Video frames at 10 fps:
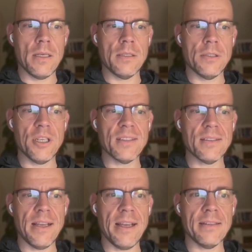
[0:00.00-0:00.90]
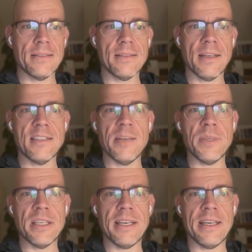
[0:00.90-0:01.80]
And just as
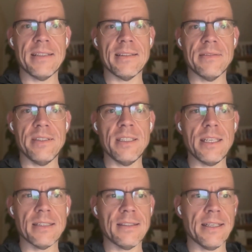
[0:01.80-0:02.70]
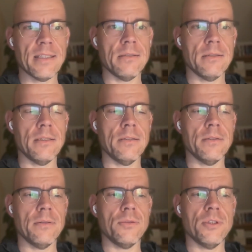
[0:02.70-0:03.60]
dynamic as the fintech sector
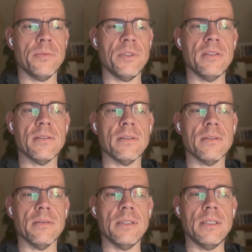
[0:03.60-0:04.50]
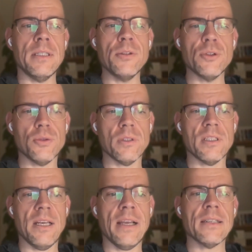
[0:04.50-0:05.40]
in Germany is also
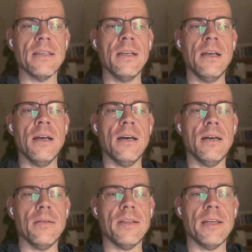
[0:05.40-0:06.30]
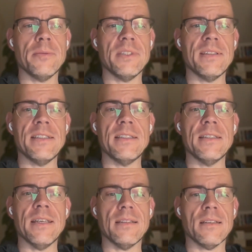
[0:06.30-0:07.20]
insurtech. There we see
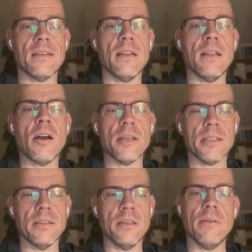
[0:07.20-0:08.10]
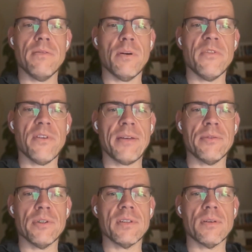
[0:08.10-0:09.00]
that Clark from
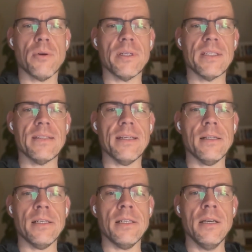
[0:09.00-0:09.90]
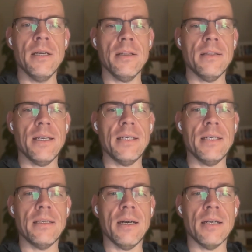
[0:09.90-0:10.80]
Frankfurt is growing steadily. They
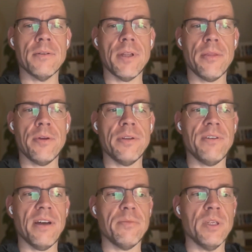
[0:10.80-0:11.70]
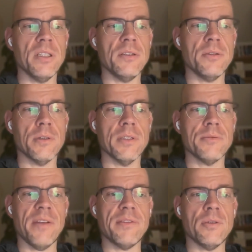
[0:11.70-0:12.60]
hit 135 million euro in
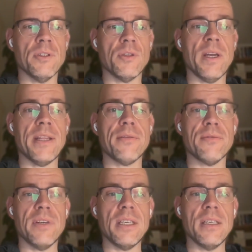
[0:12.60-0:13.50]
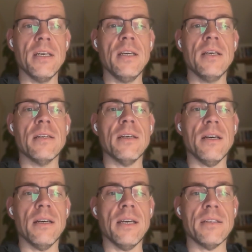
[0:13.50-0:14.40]
revenue in 23
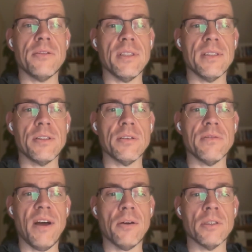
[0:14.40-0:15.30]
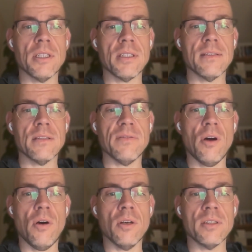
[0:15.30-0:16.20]
and transitioned founder Christopher
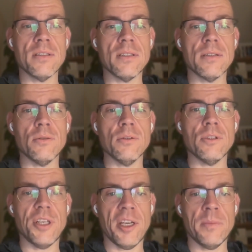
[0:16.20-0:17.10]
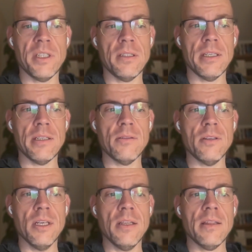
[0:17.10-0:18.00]
Oster to chairman now.
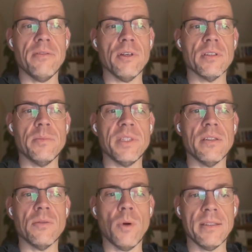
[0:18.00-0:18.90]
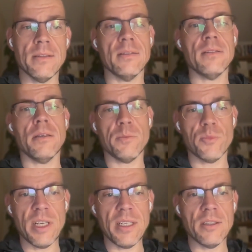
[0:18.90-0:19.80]
They've also appeared twice on
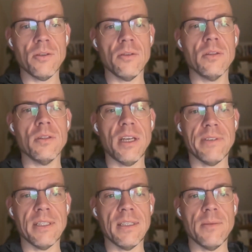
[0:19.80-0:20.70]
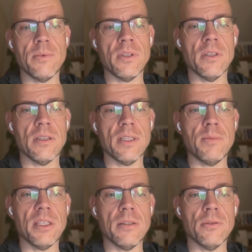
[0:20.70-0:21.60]
Startupradio, diving
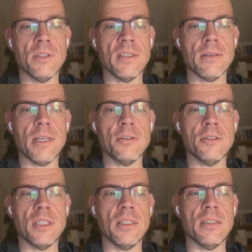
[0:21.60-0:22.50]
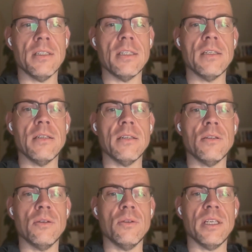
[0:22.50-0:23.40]
deeply into their strategy and
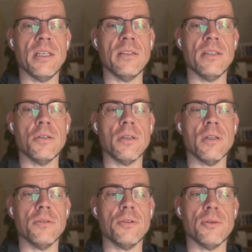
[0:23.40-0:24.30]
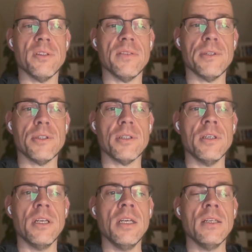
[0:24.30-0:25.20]
into their digital insurance
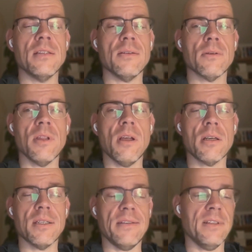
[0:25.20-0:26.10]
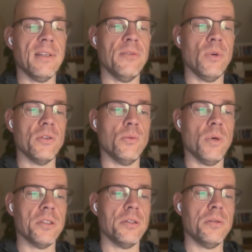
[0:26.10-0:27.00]
vision. So Clark definitely one to
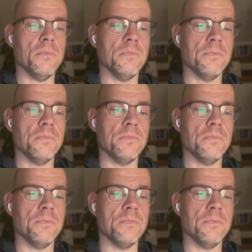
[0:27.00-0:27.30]
watch too.